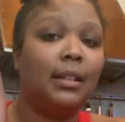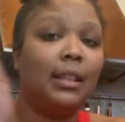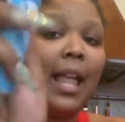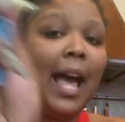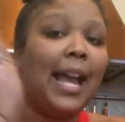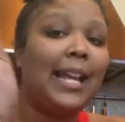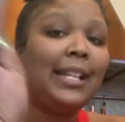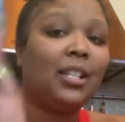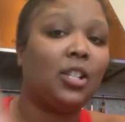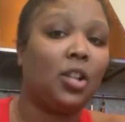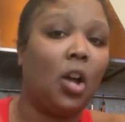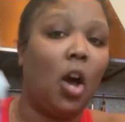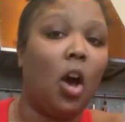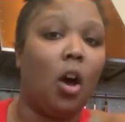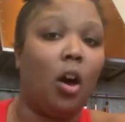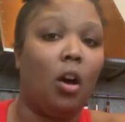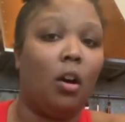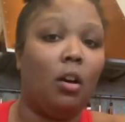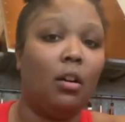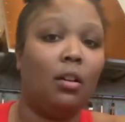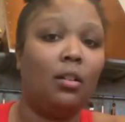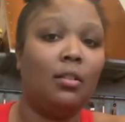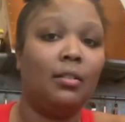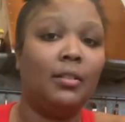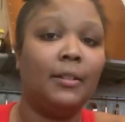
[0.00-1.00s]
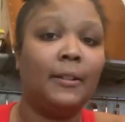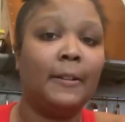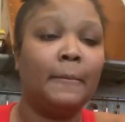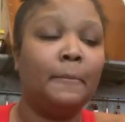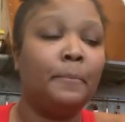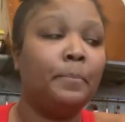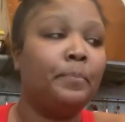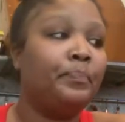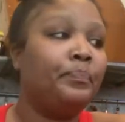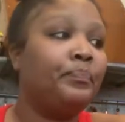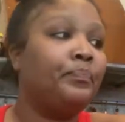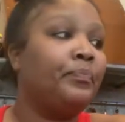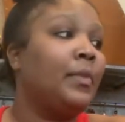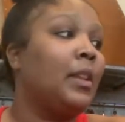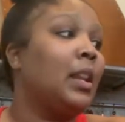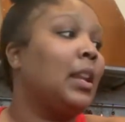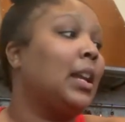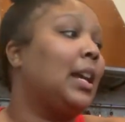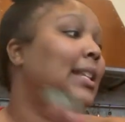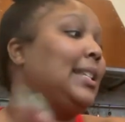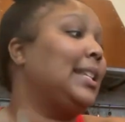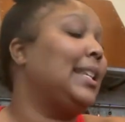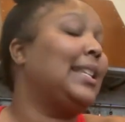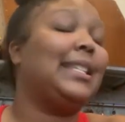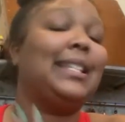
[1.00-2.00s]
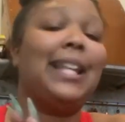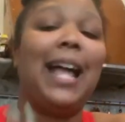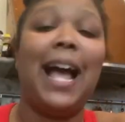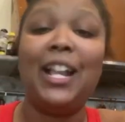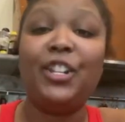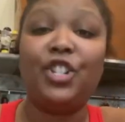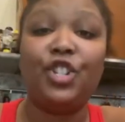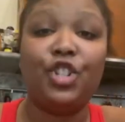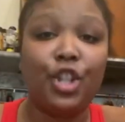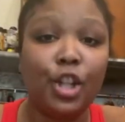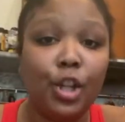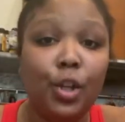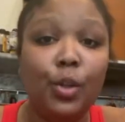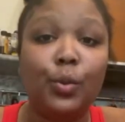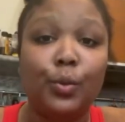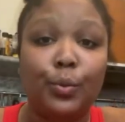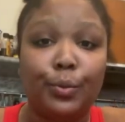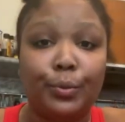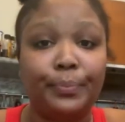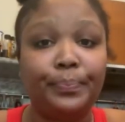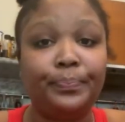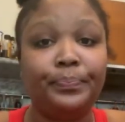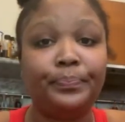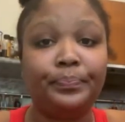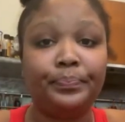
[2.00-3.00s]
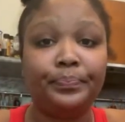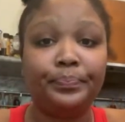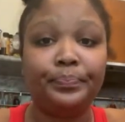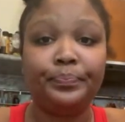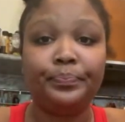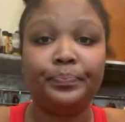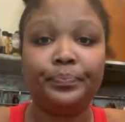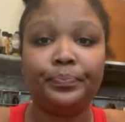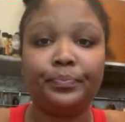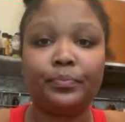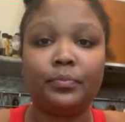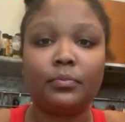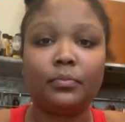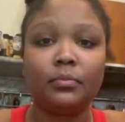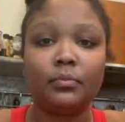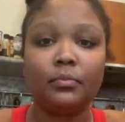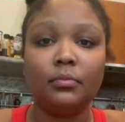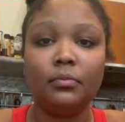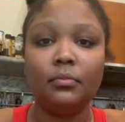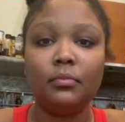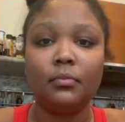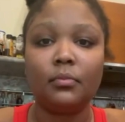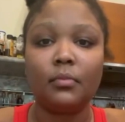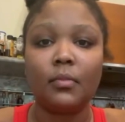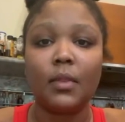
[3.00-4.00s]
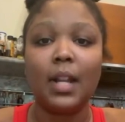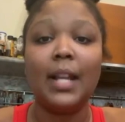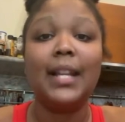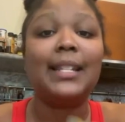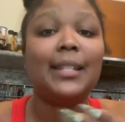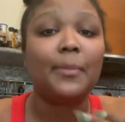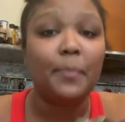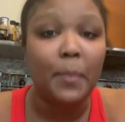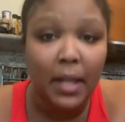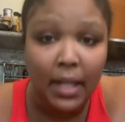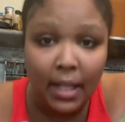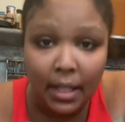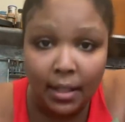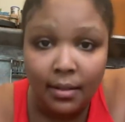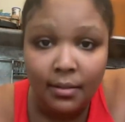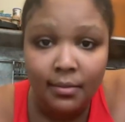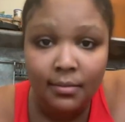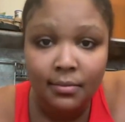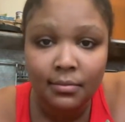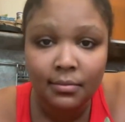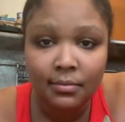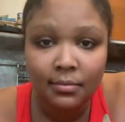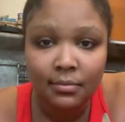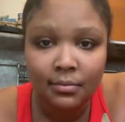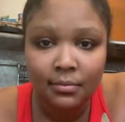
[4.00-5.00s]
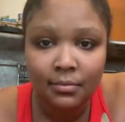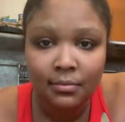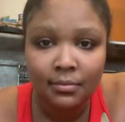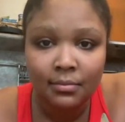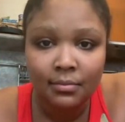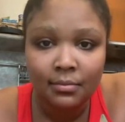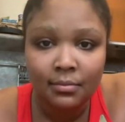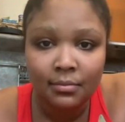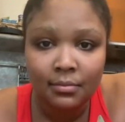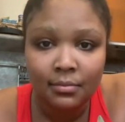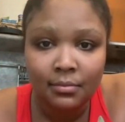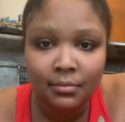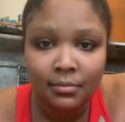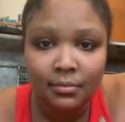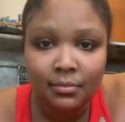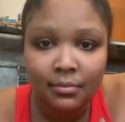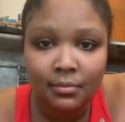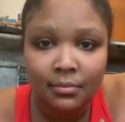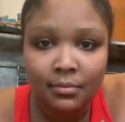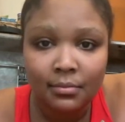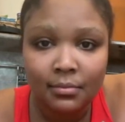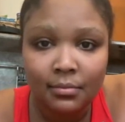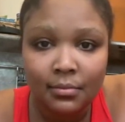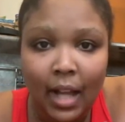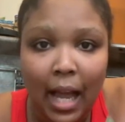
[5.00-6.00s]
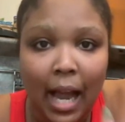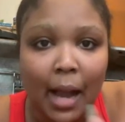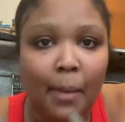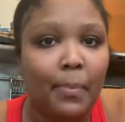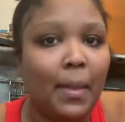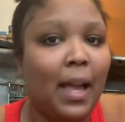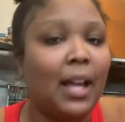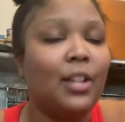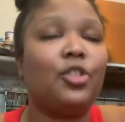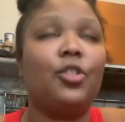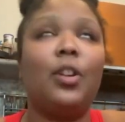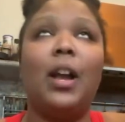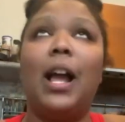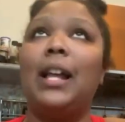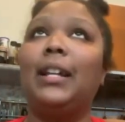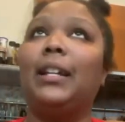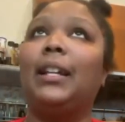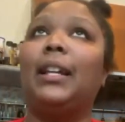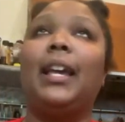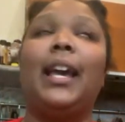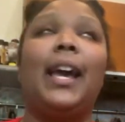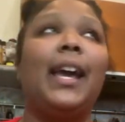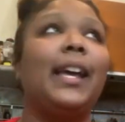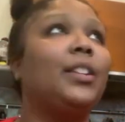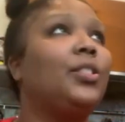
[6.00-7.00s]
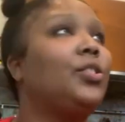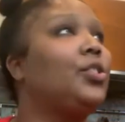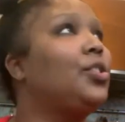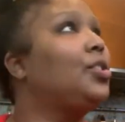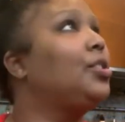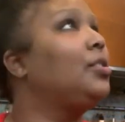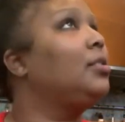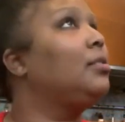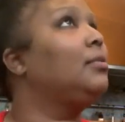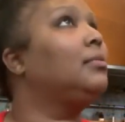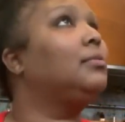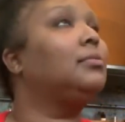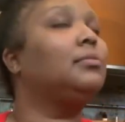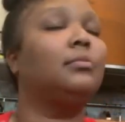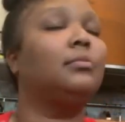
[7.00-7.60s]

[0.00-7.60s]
Lysol. Because it's not you. It's me. I'm not trying to catch.